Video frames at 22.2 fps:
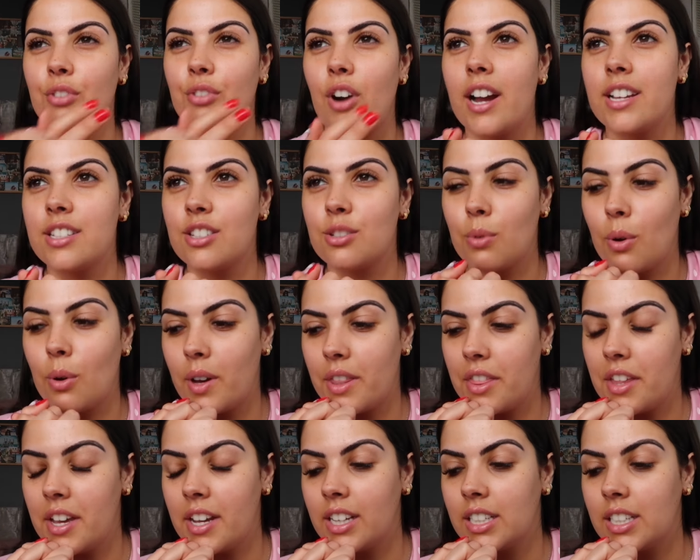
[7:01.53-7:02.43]
fries as well, I
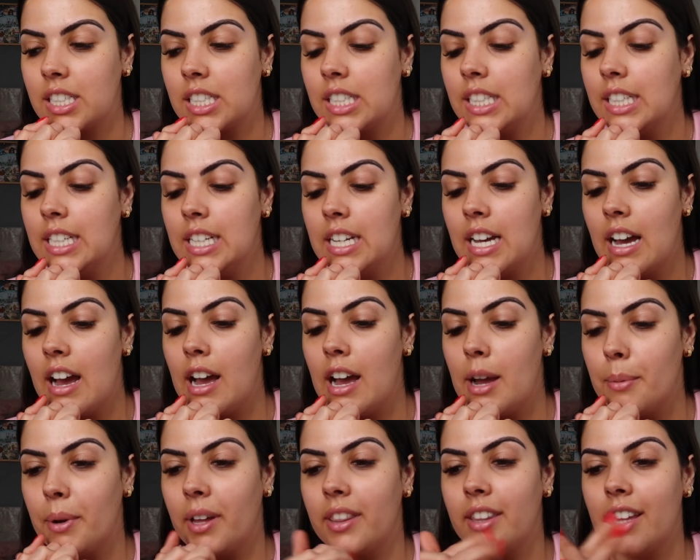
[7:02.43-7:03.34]
think,
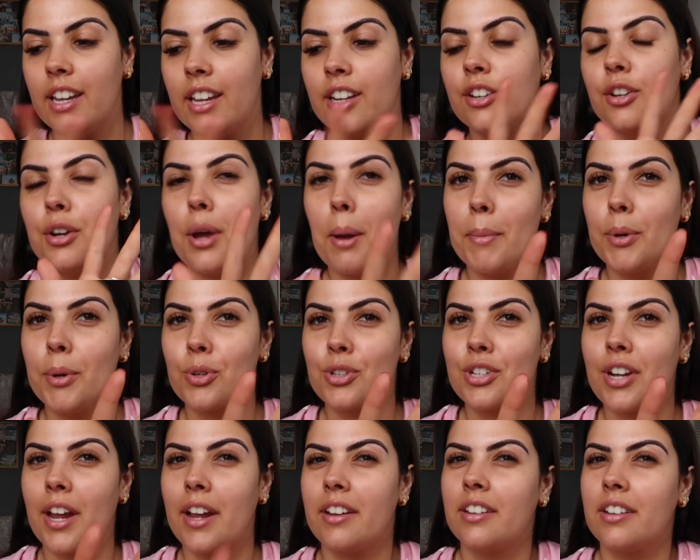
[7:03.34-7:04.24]
and then a
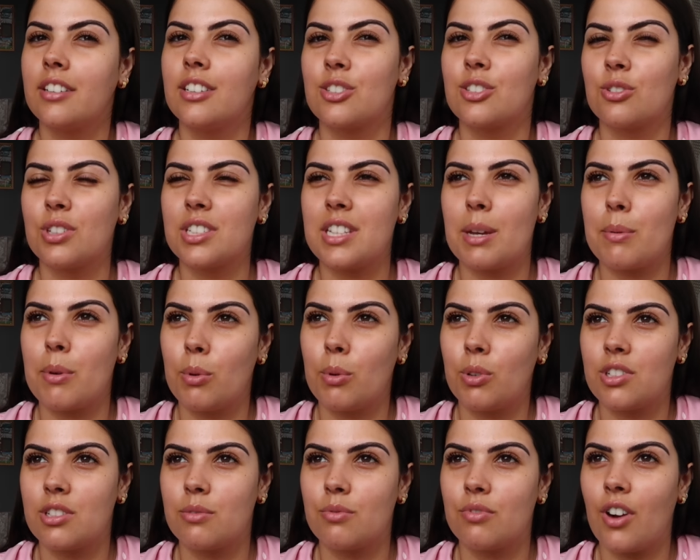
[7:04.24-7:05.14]
milkshake, as long as Emma
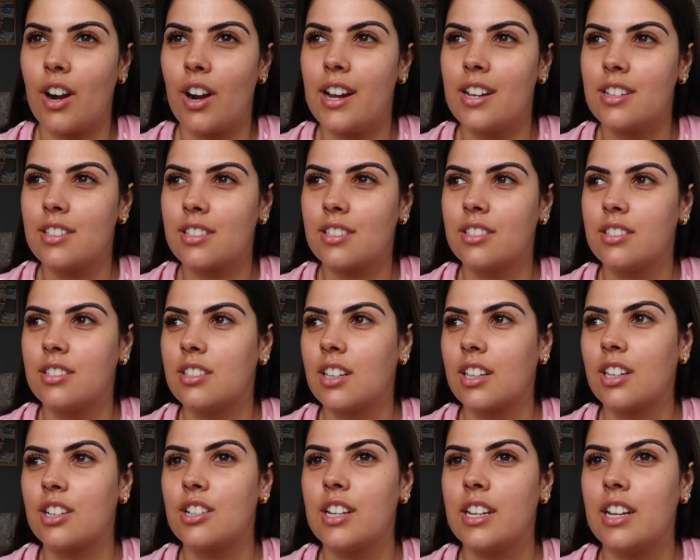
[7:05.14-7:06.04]
wants some fries, because I
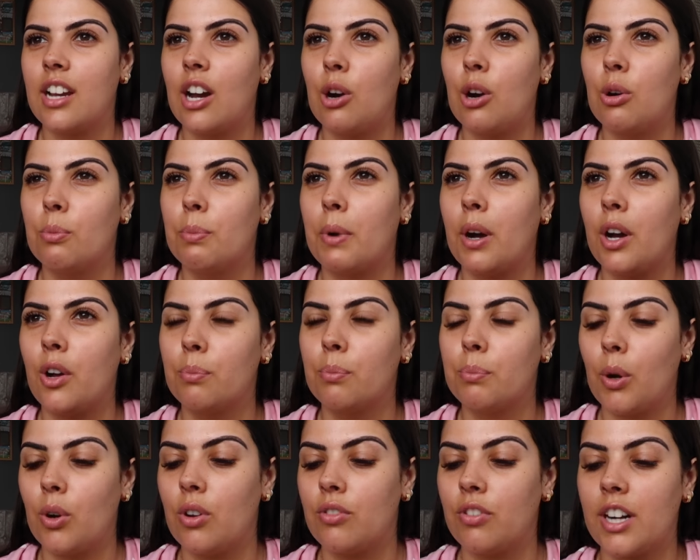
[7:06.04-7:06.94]
couldn't eat a whole
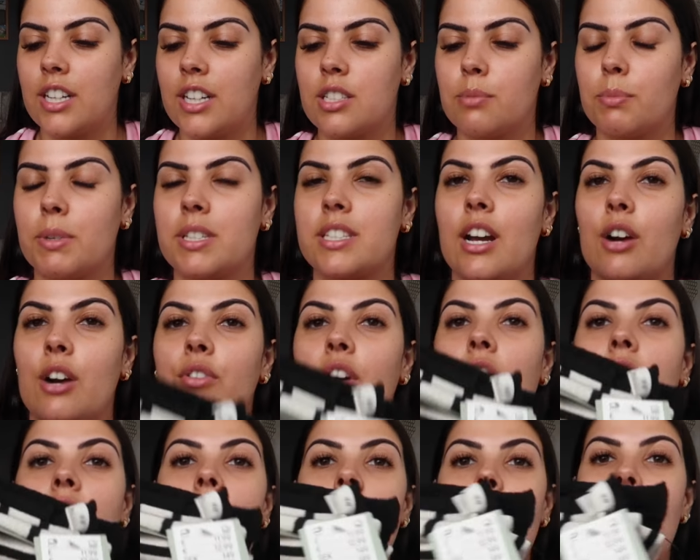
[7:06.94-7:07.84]
bowl of fries to myself.
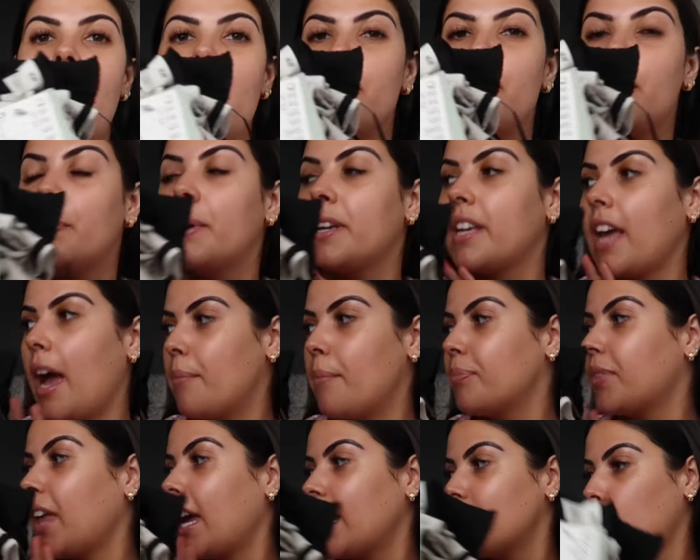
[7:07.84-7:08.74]
But yeah,
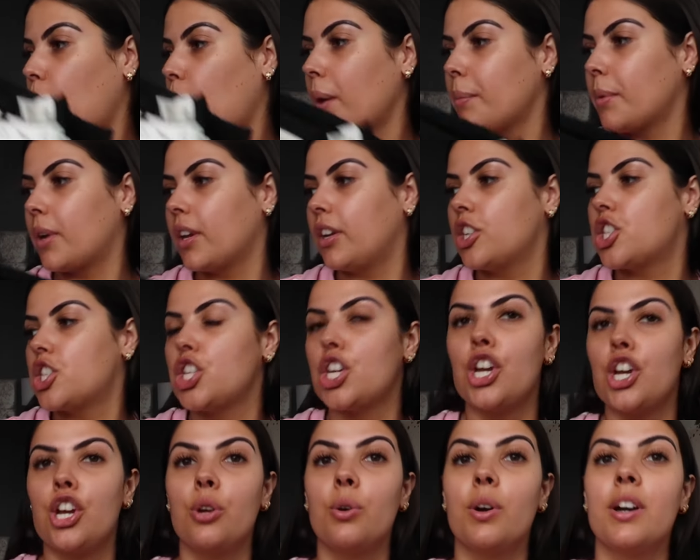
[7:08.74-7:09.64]
that is what I'm gonna
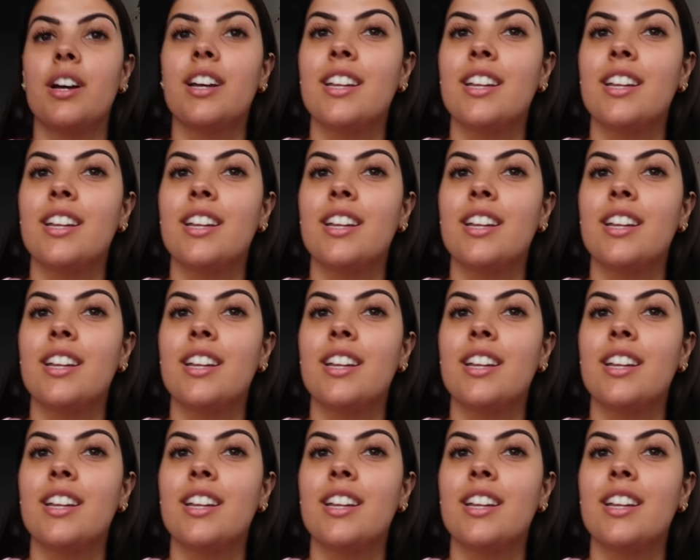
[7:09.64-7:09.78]
do